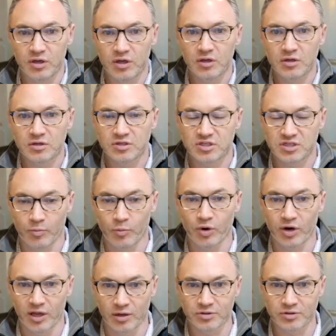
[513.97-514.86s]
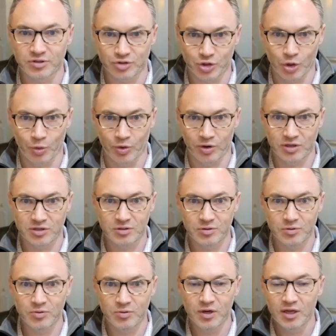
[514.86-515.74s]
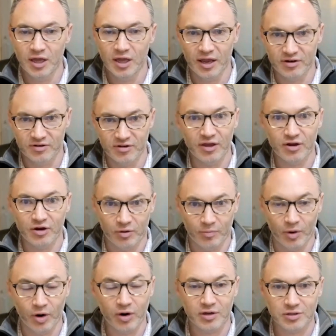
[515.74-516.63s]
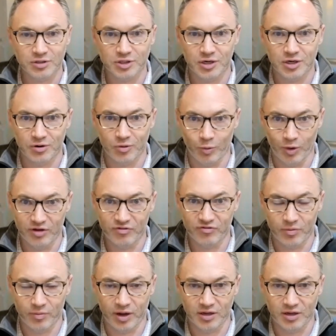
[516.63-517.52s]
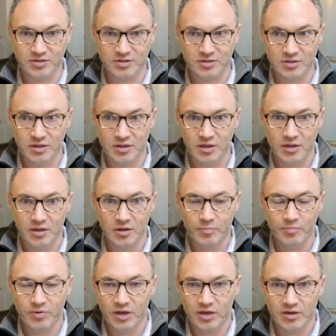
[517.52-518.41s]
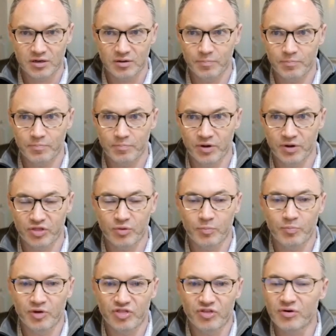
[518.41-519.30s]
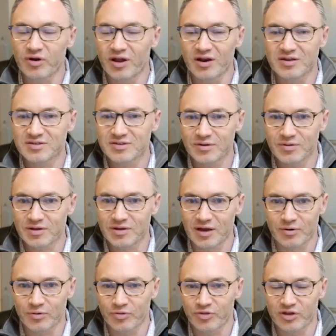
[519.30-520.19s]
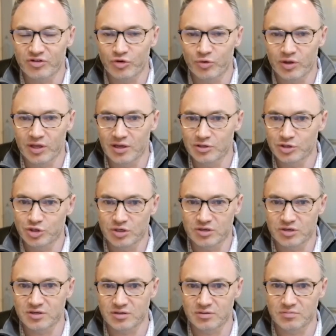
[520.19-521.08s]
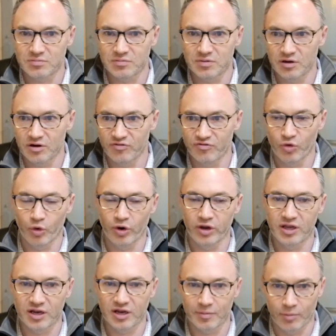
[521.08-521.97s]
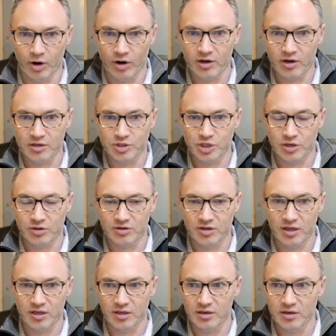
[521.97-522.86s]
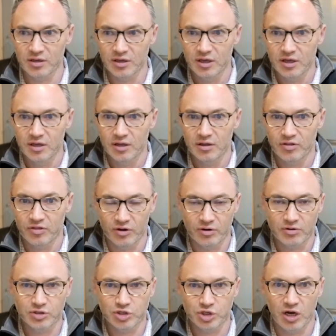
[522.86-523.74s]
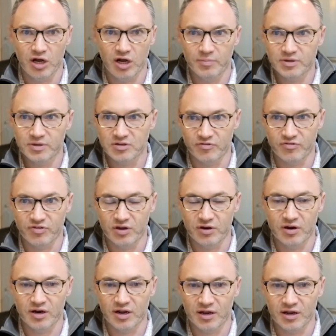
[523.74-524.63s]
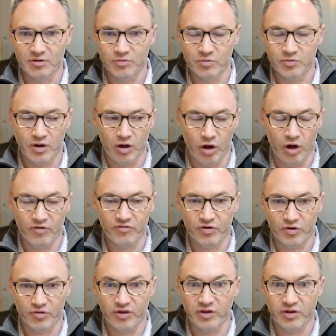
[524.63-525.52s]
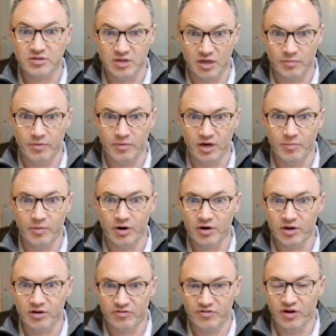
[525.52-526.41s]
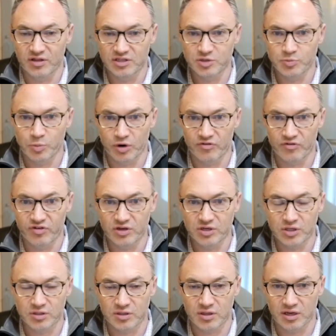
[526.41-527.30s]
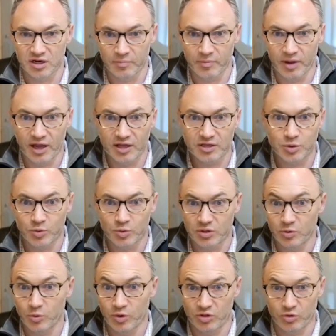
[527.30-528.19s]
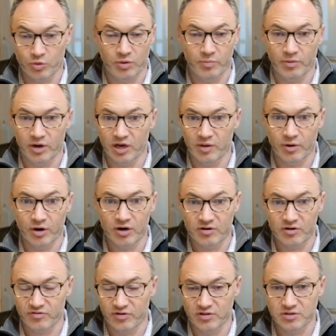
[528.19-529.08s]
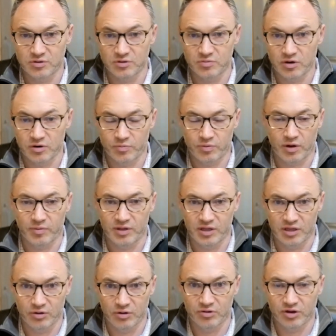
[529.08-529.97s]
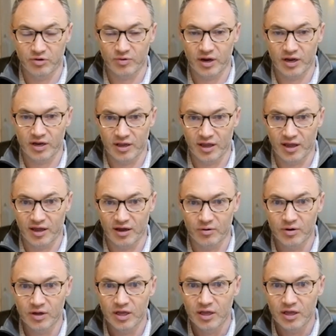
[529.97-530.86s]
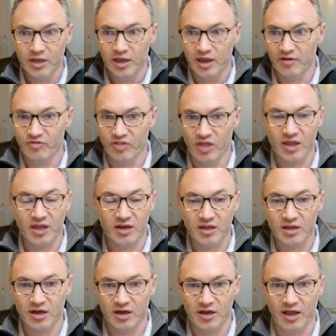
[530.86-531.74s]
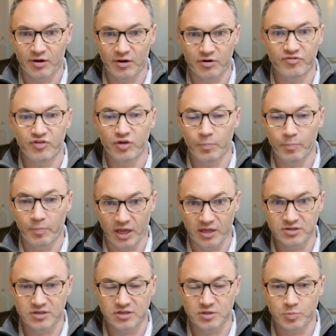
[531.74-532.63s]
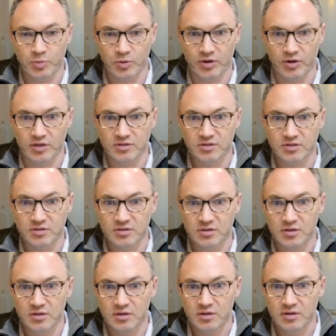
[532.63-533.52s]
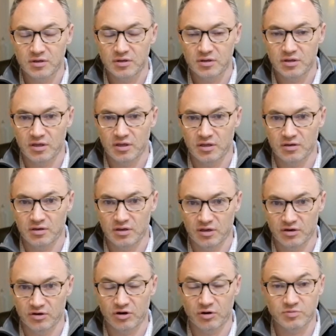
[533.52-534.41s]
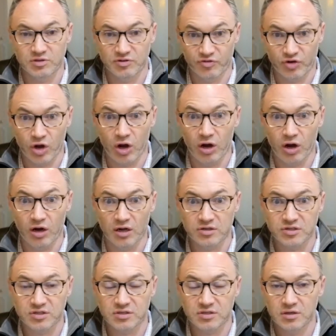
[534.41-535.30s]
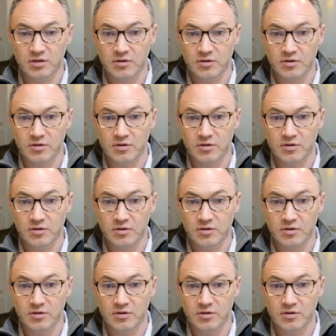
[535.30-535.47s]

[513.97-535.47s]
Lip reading: someone else is going to and take our market share away from us. But they're not necessarily, I don't think, doing it just to avoid getting market share taken. Their job is to figure out how to offer things like money market funds more efficiently. And imagine with what money market funds are probably yielding right now, if they can cut out a few basis points in terms of cost,